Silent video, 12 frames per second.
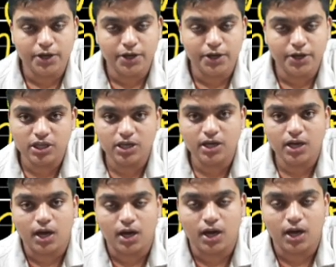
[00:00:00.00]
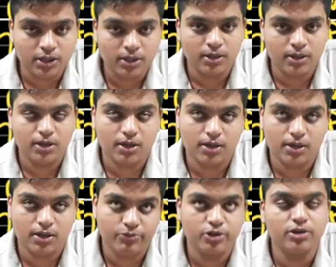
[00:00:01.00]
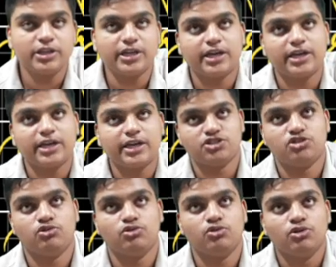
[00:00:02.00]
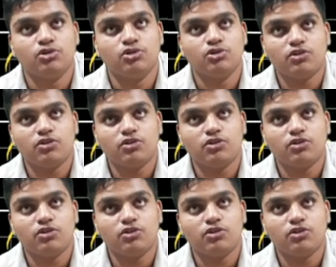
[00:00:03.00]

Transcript: And new theca, they can ask you